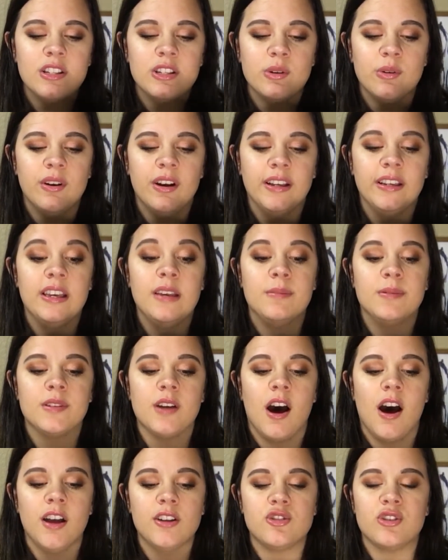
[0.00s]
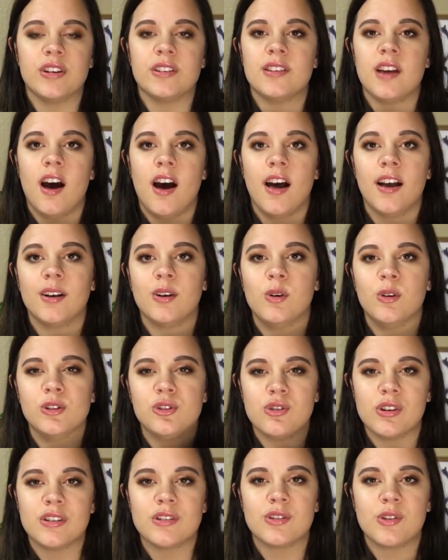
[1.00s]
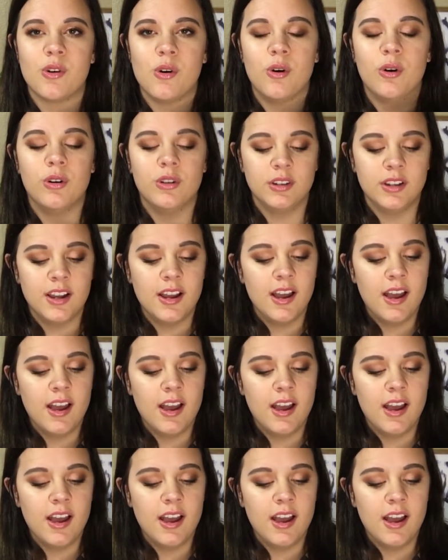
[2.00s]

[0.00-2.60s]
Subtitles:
so it like keeps hot drinks hot and cold drinks cold.